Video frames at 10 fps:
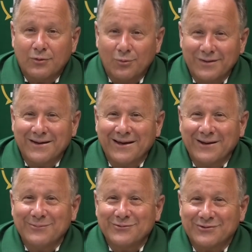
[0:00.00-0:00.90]
win the
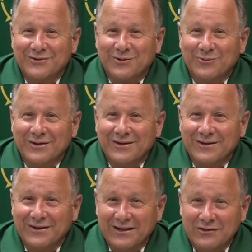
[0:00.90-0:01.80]
games that we
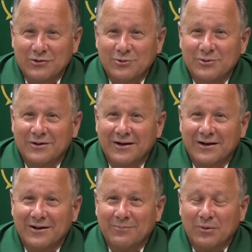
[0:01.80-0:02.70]
need to,
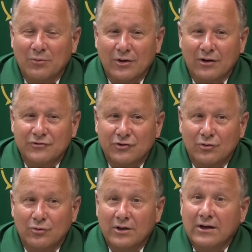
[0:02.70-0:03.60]
uh, but we
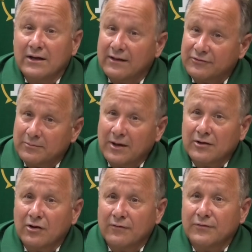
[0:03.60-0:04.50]
also have some
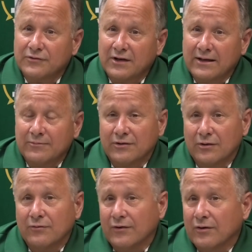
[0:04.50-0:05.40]
non-conference games that
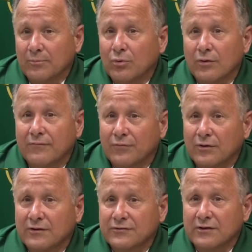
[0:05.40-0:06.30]
are very important
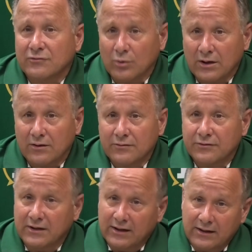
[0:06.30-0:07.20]
for us as well
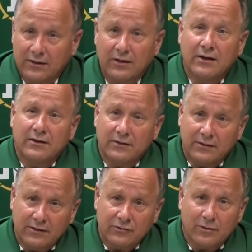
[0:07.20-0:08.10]
to get in in,
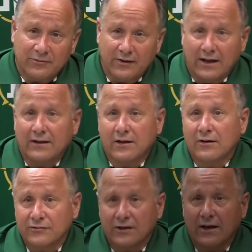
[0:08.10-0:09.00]
in terms of the at-large